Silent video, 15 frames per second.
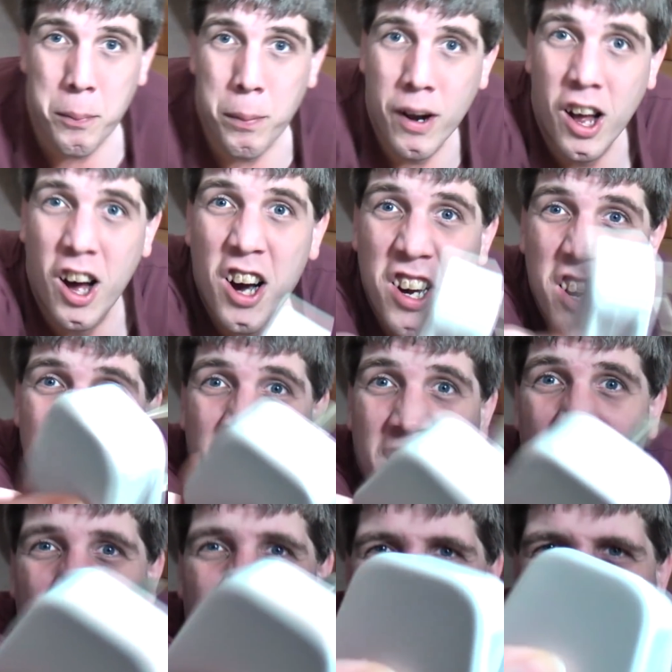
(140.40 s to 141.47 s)
the plug
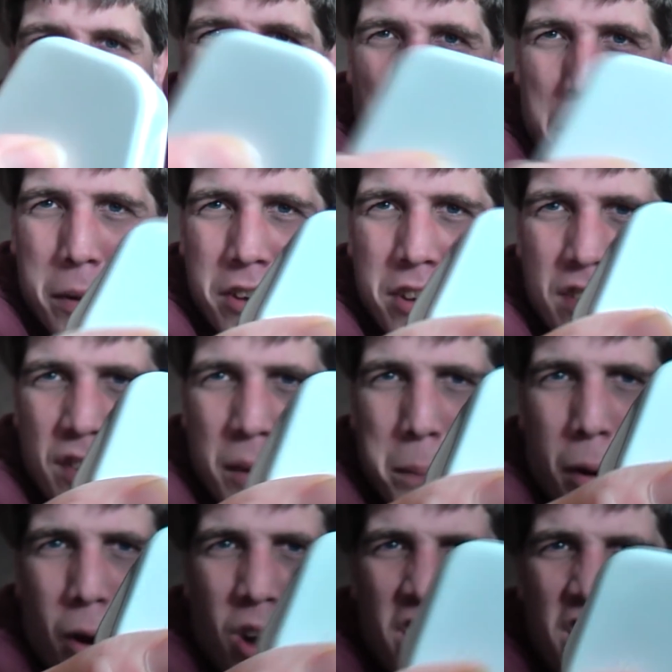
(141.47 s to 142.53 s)
a bit of a
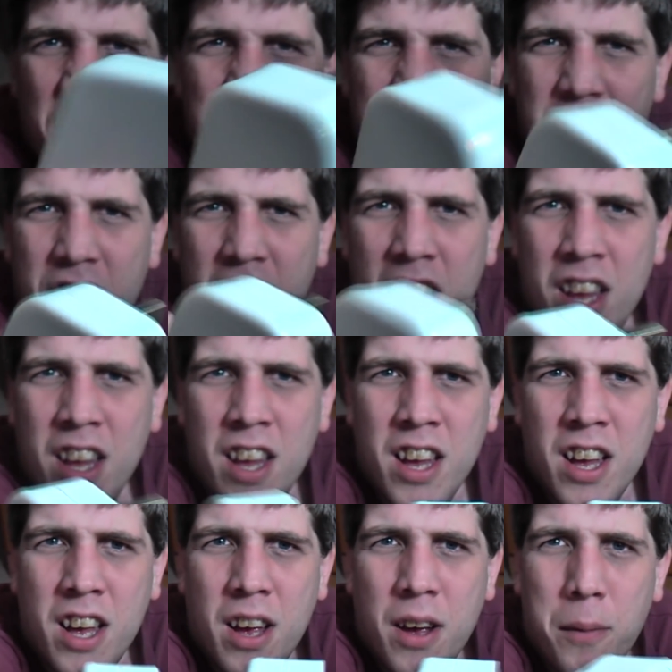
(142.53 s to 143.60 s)
polish,
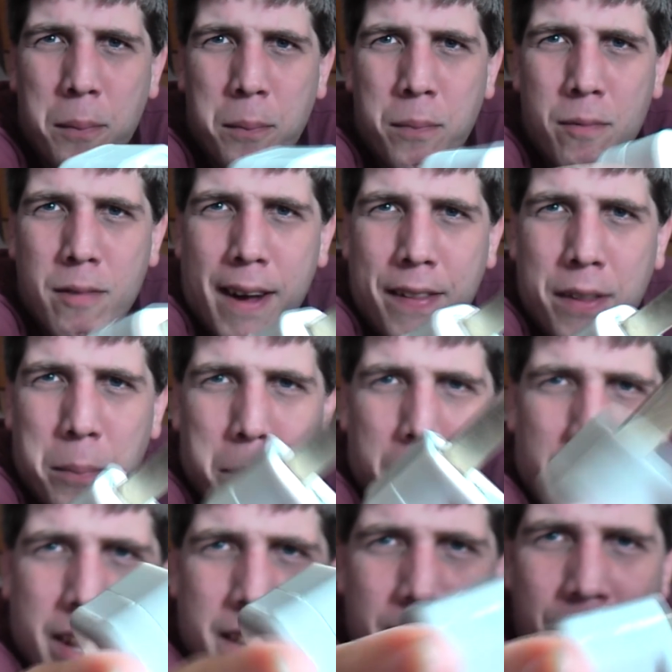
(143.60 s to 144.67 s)
ran the
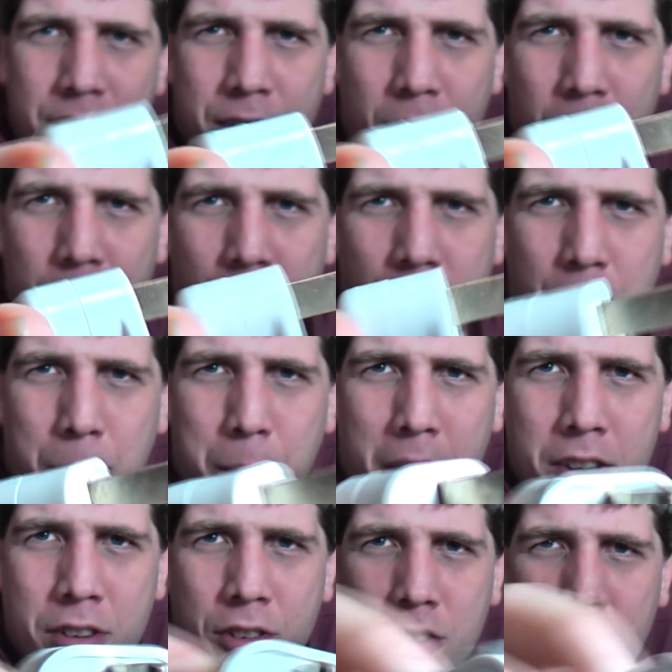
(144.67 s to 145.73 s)
pins over the
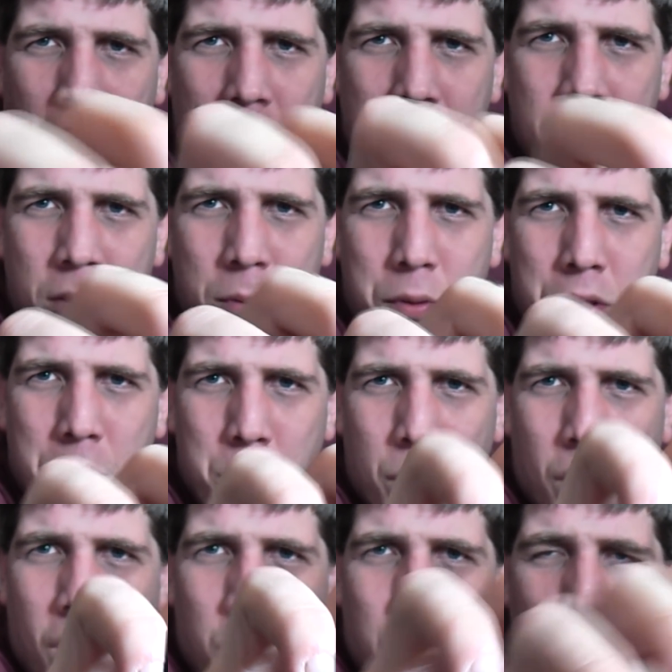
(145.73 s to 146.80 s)
bench grinder with the wire